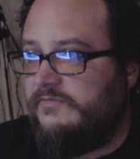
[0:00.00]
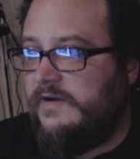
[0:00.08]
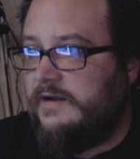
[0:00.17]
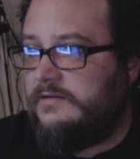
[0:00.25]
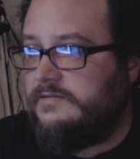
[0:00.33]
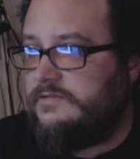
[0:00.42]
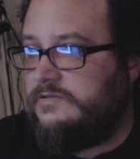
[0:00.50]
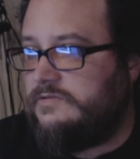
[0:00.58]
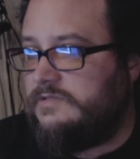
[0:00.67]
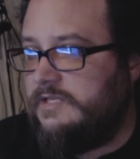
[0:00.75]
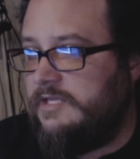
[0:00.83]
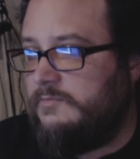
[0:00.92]
file to
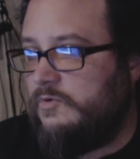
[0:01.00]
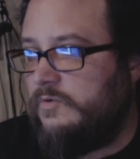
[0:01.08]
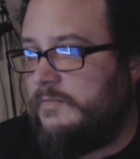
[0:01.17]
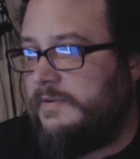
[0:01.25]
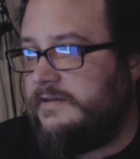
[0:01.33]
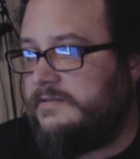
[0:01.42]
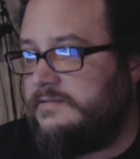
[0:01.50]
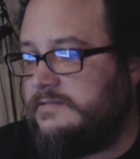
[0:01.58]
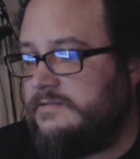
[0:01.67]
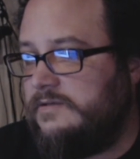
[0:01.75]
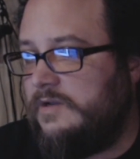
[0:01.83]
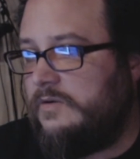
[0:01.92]
Steam or
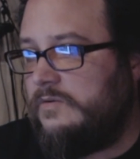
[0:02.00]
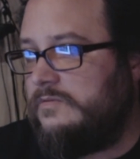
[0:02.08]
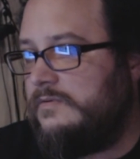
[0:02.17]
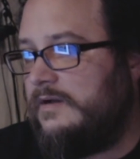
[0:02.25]
Repentance? No.